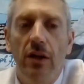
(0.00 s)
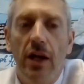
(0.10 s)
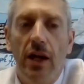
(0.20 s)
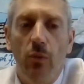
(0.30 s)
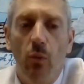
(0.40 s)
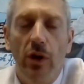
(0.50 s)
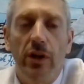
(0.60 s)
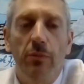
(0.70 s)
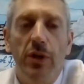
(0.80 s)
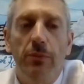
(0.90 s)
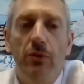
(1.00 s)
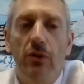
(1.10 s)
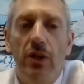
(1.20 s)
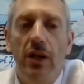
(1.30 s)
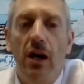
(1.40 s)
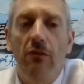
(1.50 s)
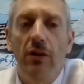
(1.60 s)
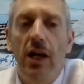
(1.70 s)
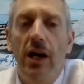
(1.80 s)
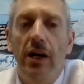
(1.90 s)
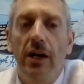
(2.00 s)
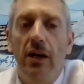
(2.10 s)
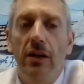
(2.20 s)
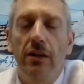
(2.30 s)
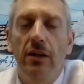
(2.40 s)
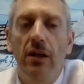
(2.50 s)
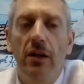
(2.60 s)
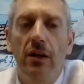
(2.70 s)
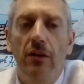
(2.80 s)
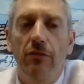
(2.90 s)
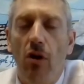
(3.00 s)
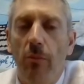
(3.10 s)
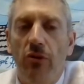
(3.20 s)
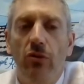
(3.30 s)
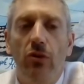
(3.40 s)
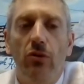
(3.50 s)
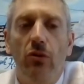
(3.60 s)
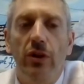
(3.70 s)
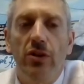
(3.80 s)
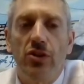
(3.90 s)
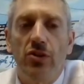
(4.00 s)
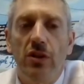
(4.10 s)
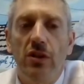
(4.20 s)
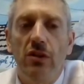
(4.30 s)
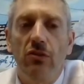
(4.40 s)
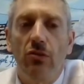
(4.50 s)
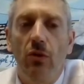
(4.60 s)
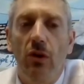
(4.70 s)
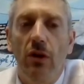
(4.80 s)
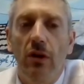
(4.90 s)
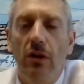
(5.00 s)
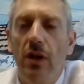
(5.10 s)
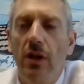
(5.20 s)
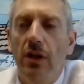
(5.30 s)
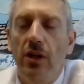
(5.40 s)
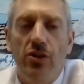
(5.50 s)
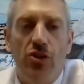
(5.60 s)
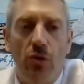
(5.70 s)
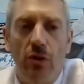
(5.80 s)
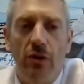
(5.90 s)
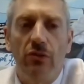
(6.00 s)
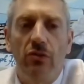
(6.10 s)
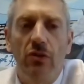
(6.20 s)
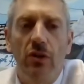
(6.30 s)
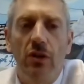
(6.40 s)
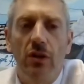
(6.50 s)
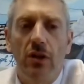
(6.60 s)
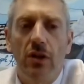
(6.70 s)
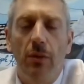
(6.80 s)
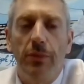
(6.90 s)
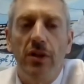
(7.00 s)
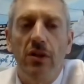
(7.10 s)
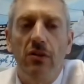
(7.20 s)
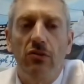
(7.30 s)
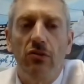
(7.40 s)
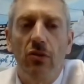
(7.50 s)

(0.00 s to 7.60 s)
And working people cannot rely on pharmaceutical industries or insurance companies